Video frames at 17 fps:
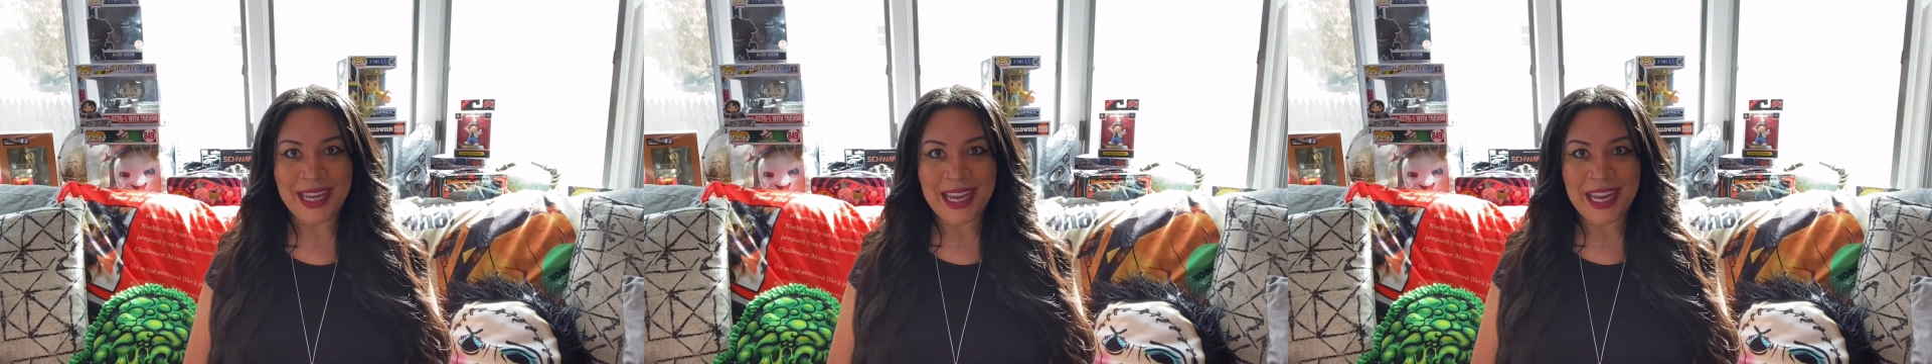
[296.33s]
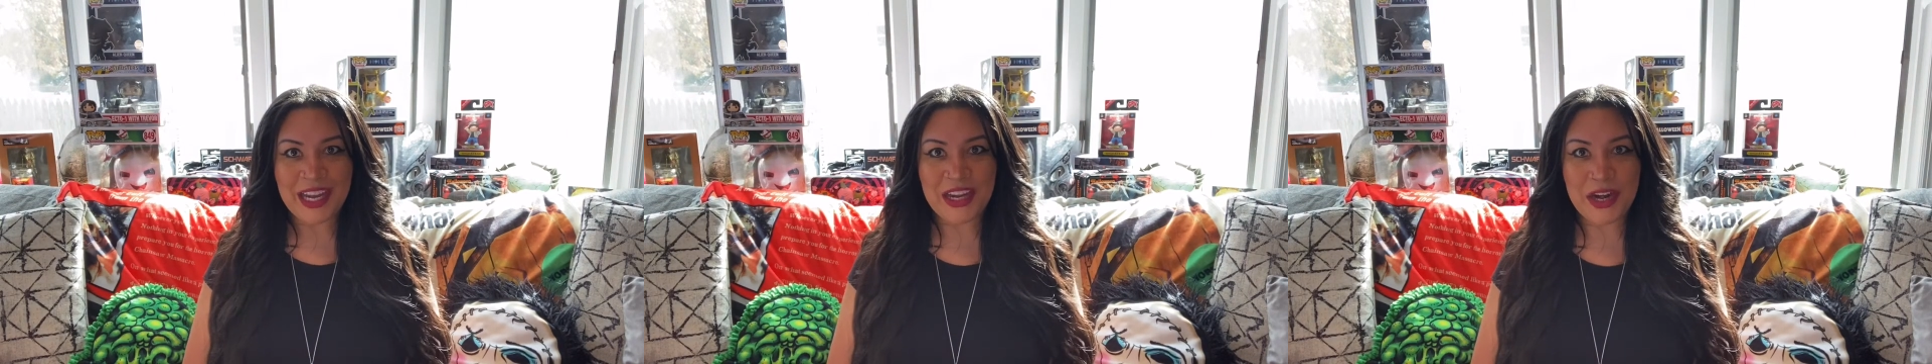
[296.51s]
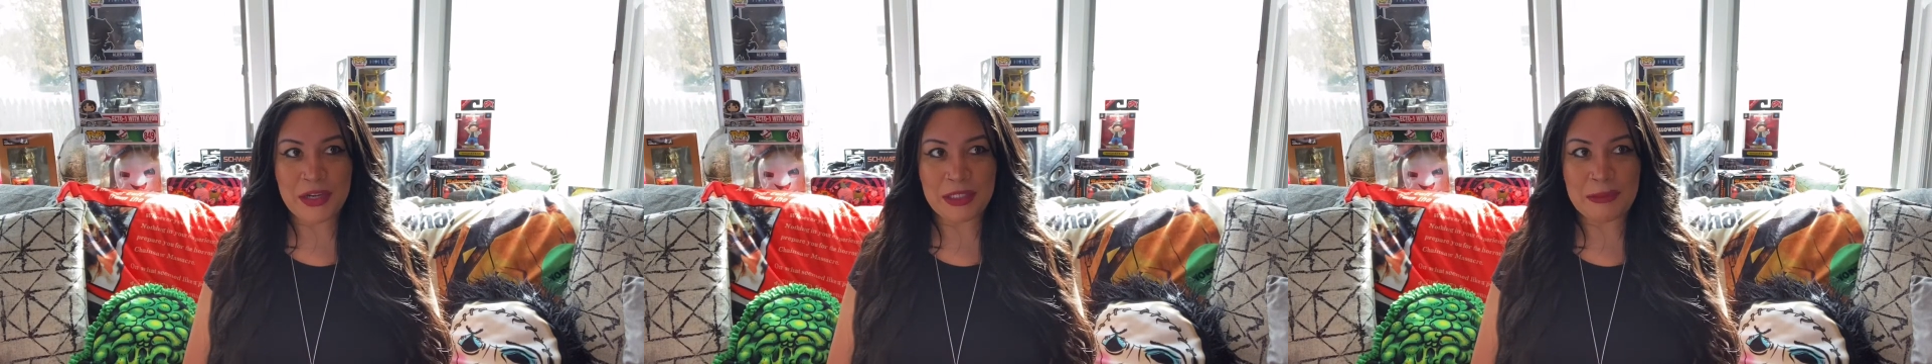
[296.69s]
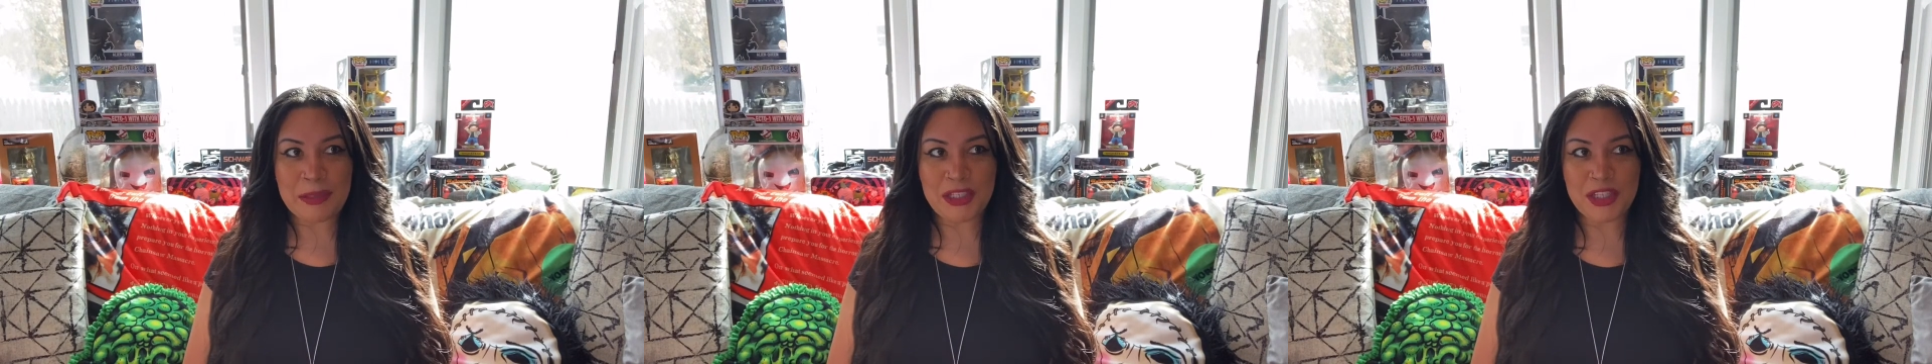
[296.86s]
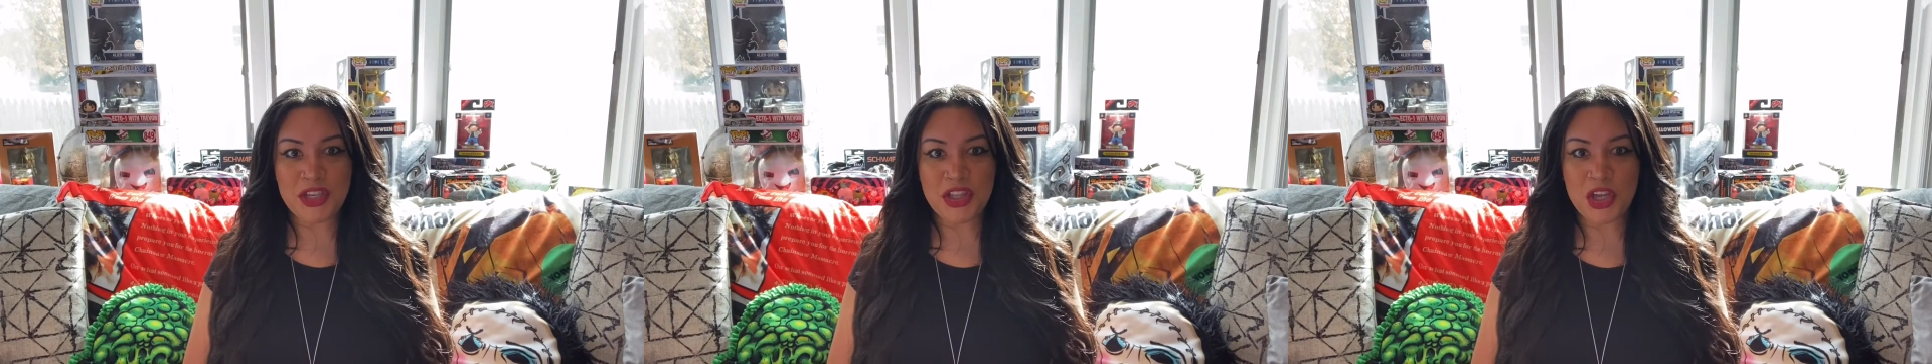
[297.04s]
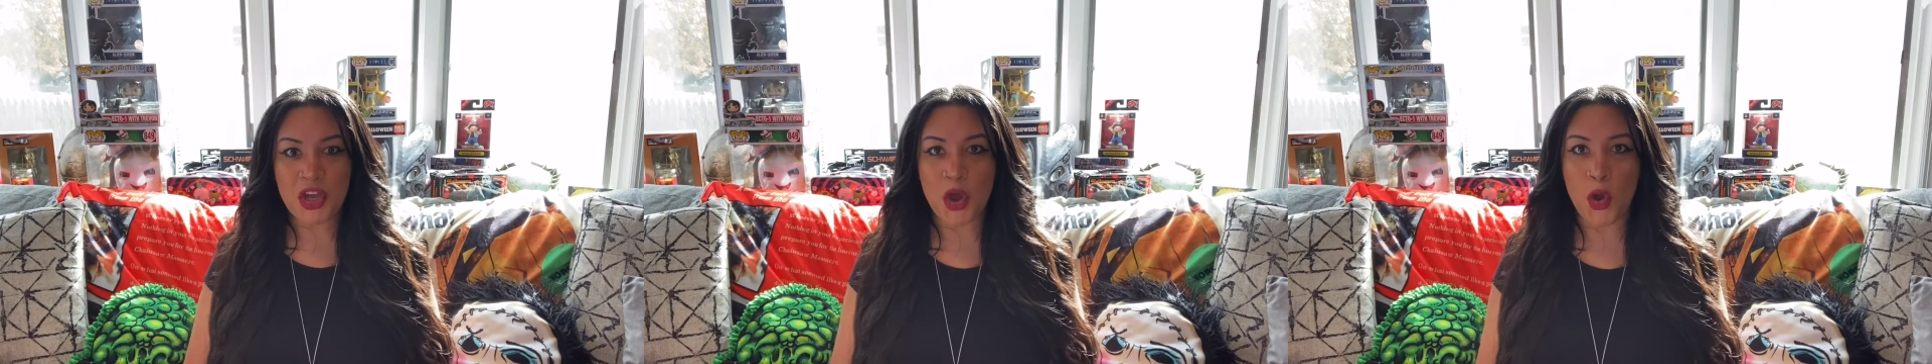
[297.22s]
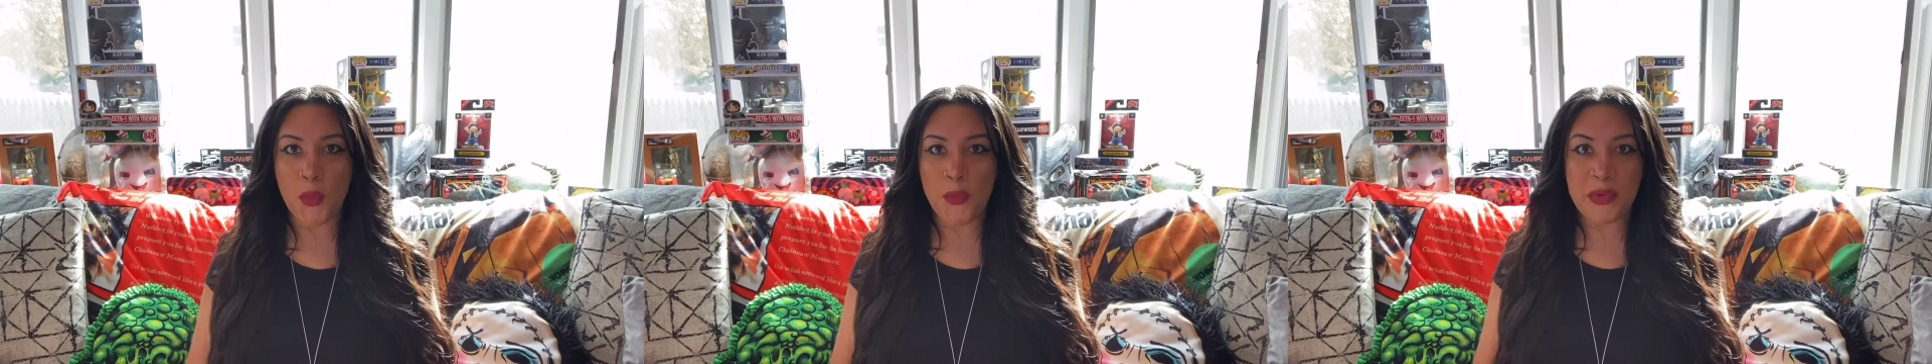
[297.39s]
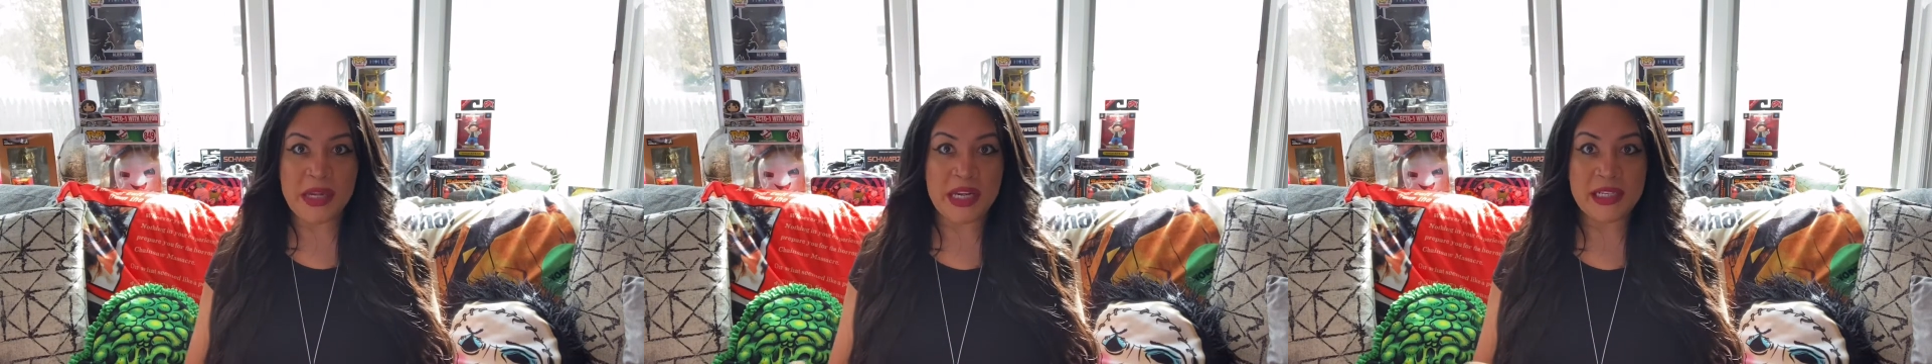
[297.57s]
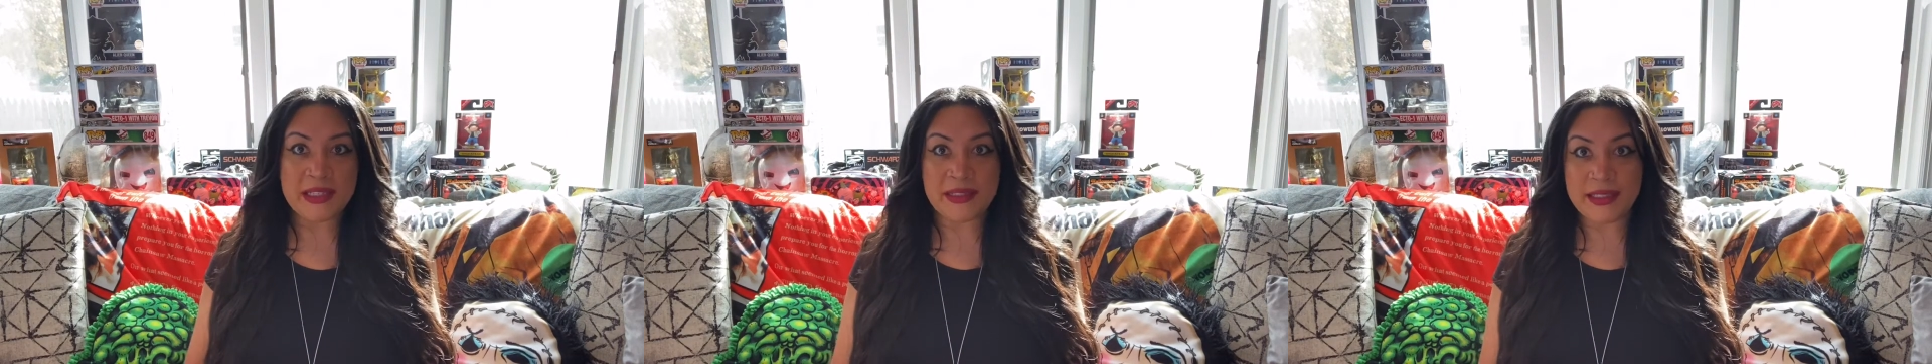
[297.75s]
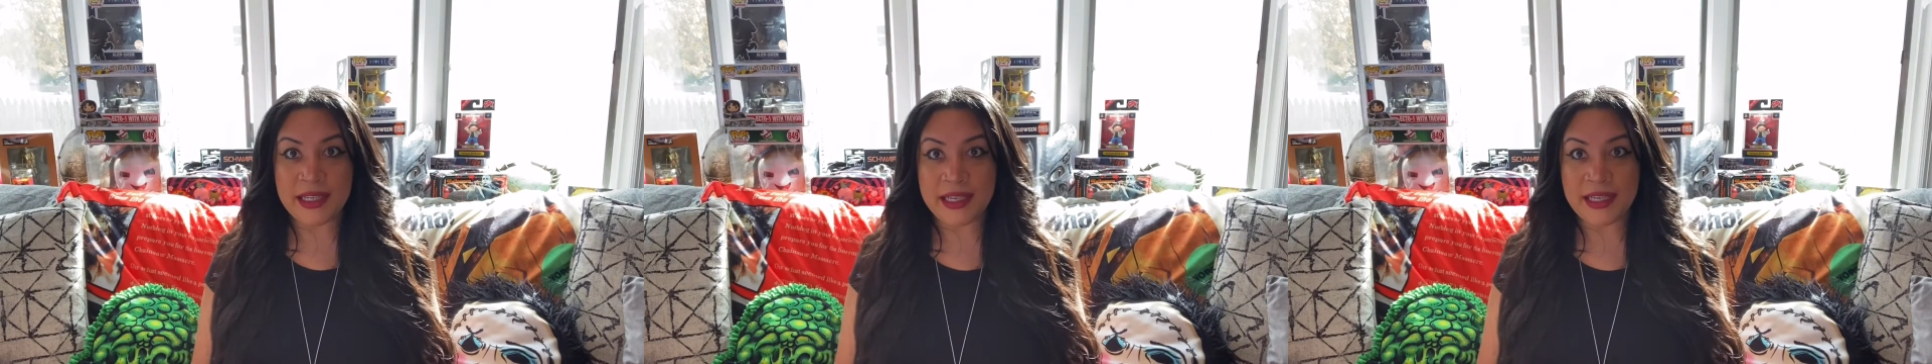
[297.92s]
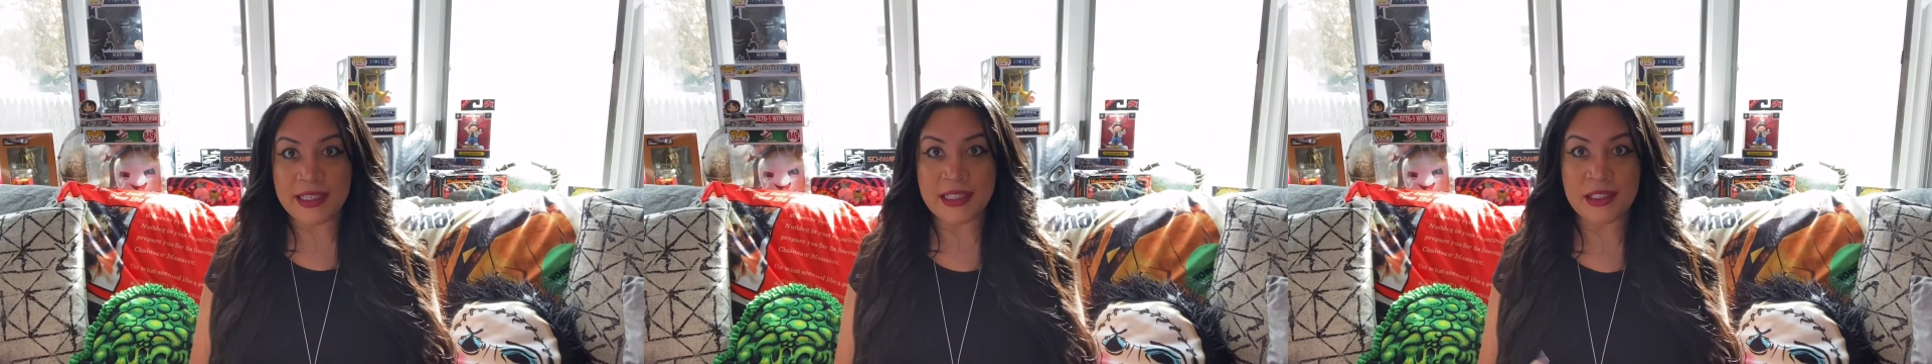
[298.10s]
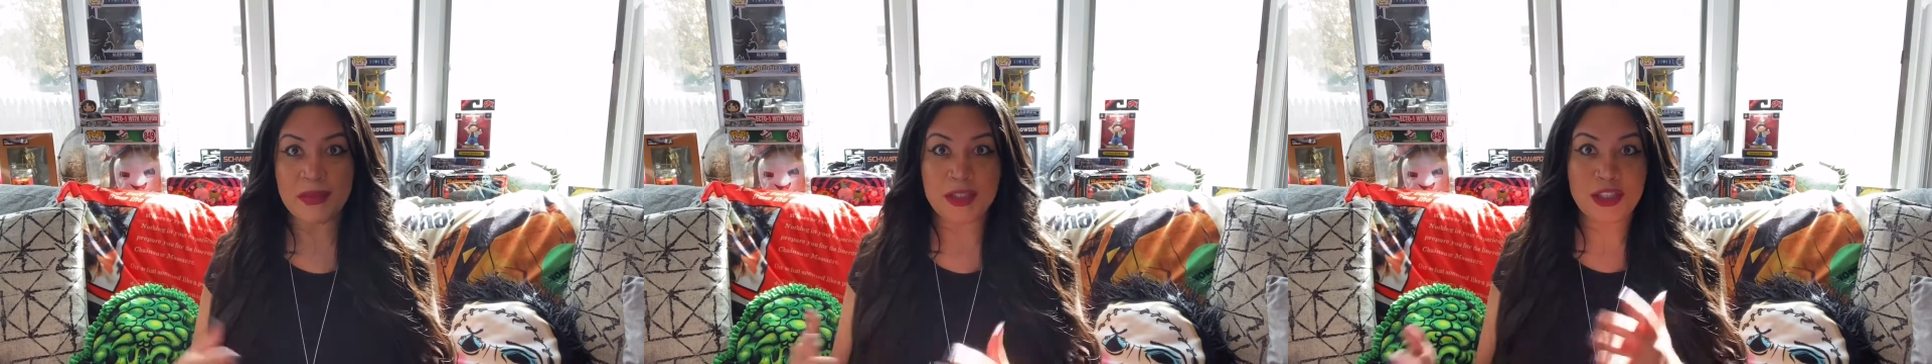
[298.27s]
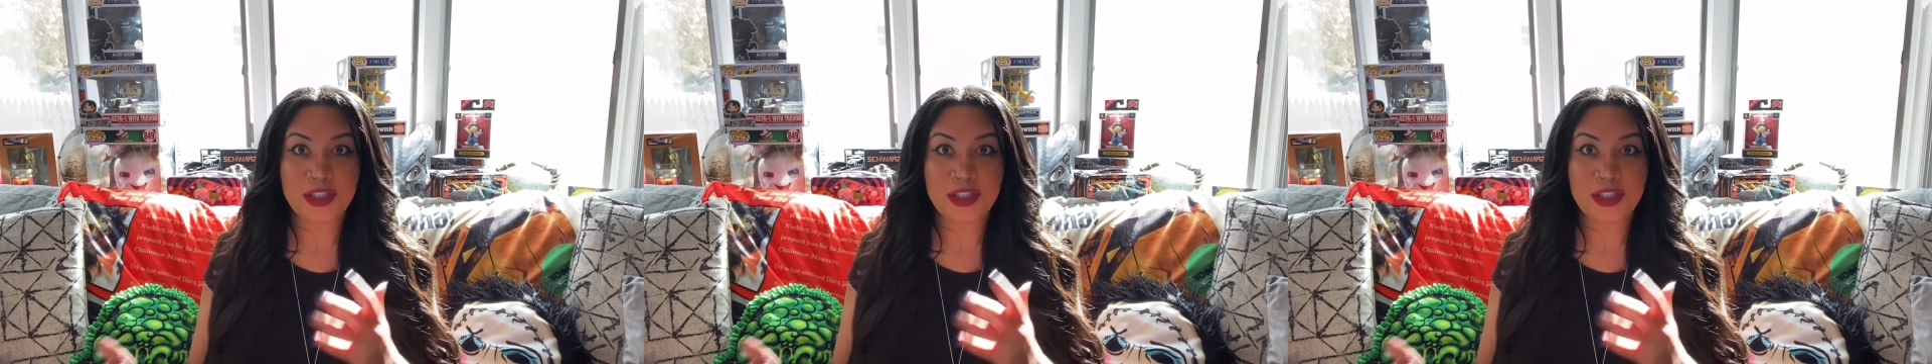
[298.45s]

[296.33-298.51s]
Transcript: you know, especially the opening scenes when